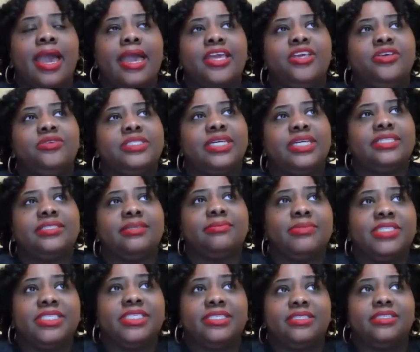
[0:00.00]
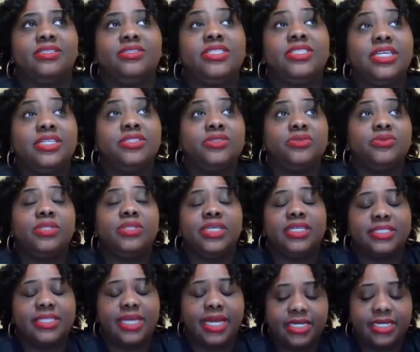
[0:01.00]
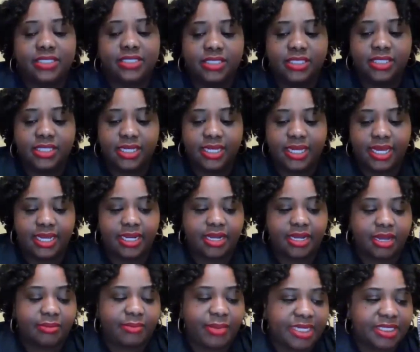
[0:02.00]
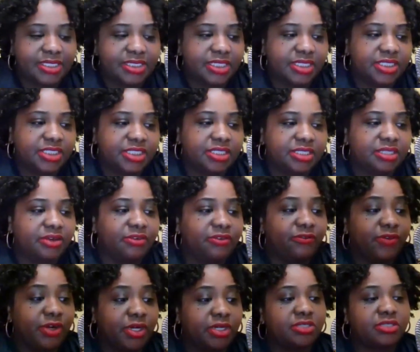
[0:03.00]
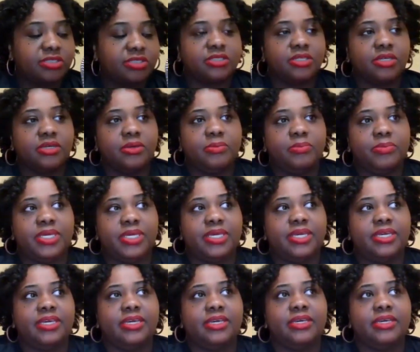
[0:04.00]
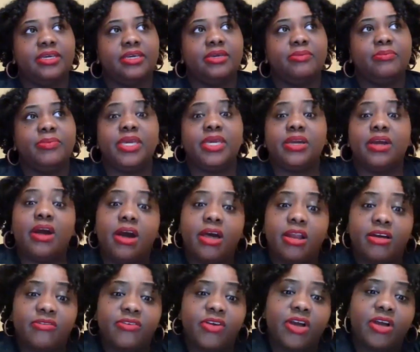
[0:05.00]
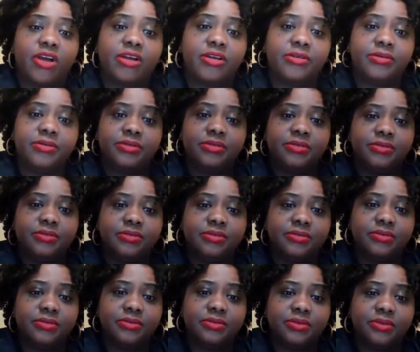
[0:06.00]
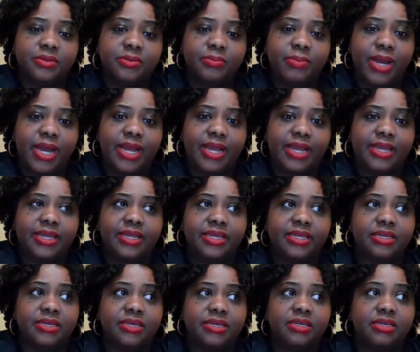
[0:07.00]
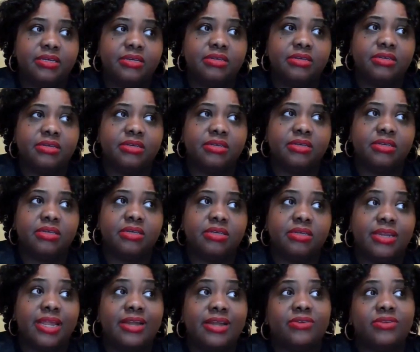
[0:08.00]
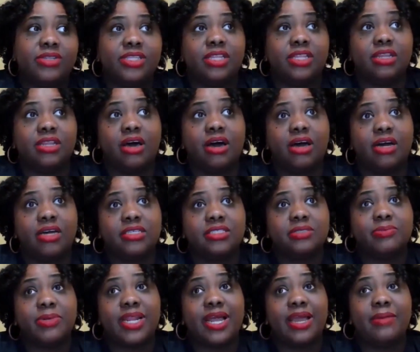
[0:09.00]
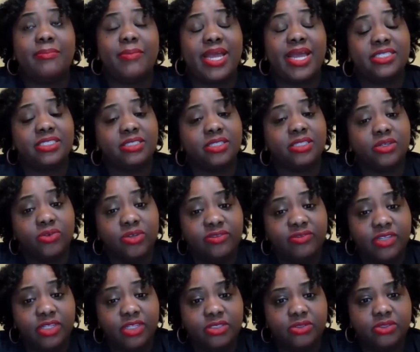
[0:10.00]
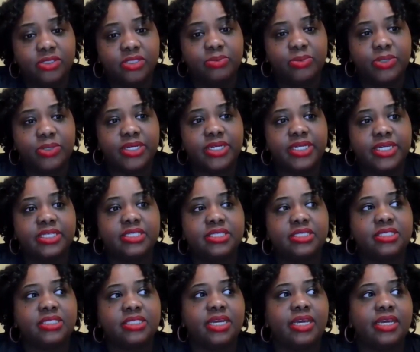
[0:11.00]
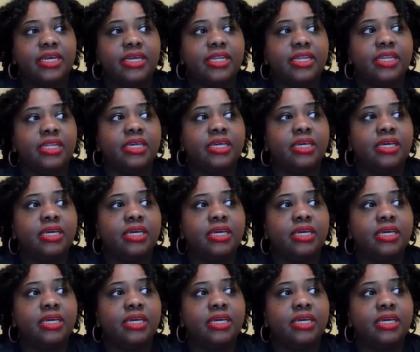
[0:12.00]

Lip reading: You said two things actually that kind of caught my attention. The first being caught off guard by not only the loss, but I imagine the grief that you experienced. And